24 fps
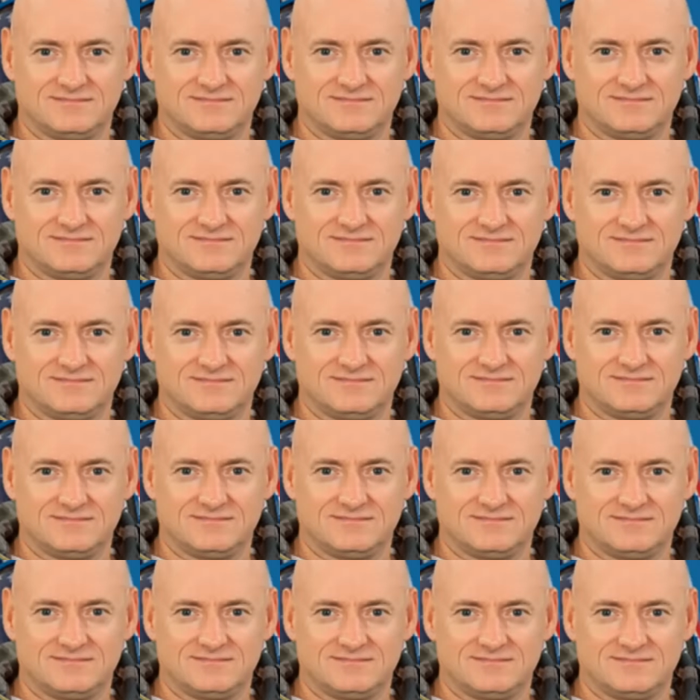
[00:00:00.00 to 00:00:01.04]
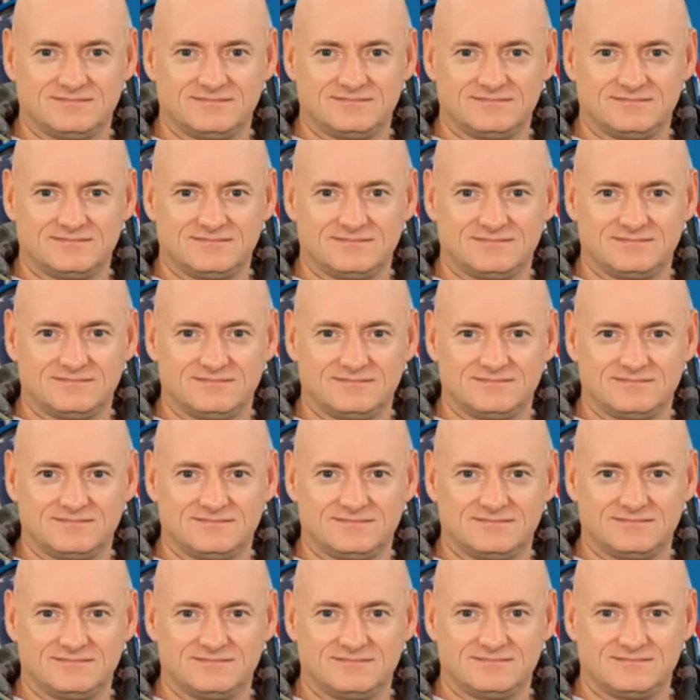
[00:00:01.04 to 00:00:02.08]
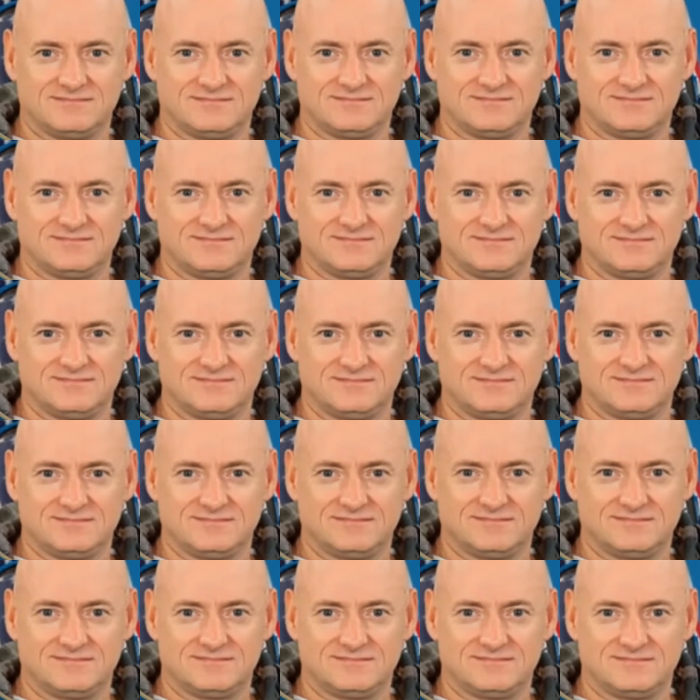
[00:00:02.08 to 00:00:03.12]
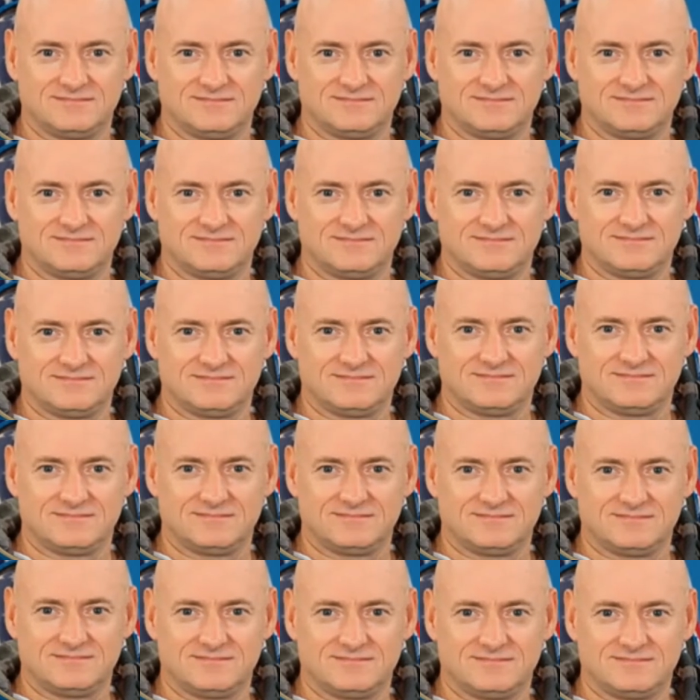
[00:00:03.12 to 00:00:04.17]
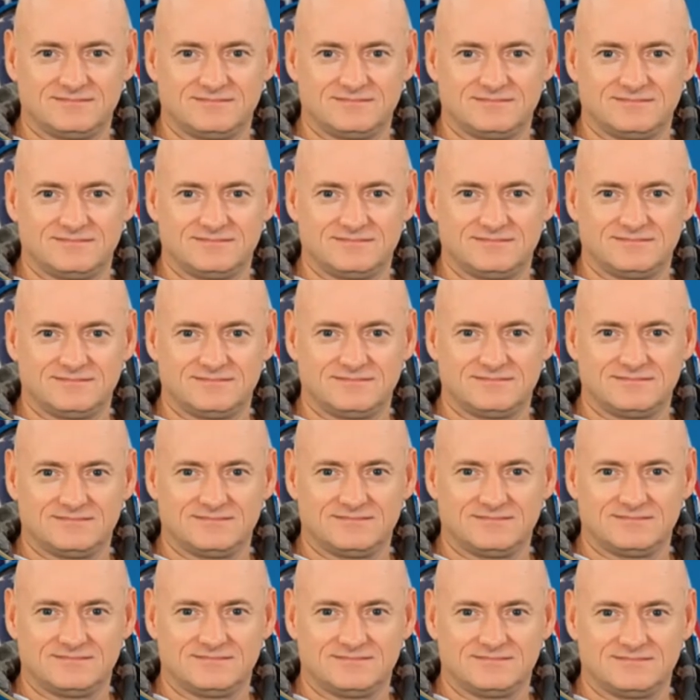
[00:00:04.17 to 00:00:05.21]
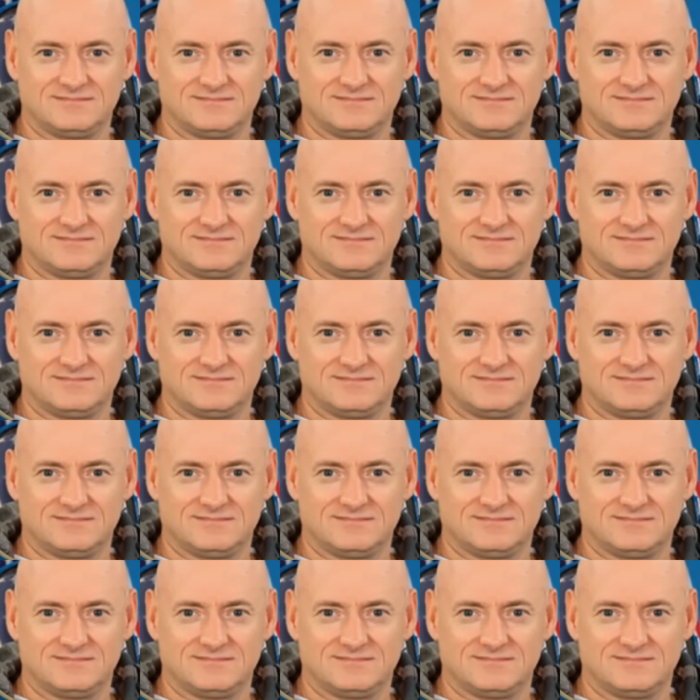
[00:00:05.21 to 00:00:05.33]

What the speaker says: (silence)